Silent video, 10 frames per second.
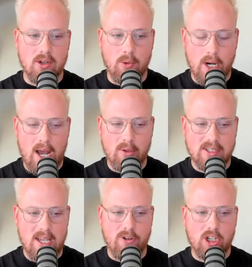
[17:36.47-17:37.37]
So what I would
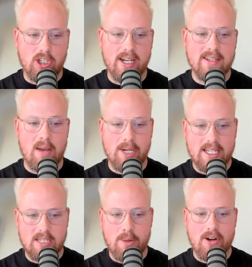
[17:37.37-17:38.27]
say for Clint is, I'm an
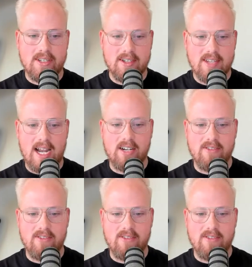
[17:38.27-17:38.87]
experienced executive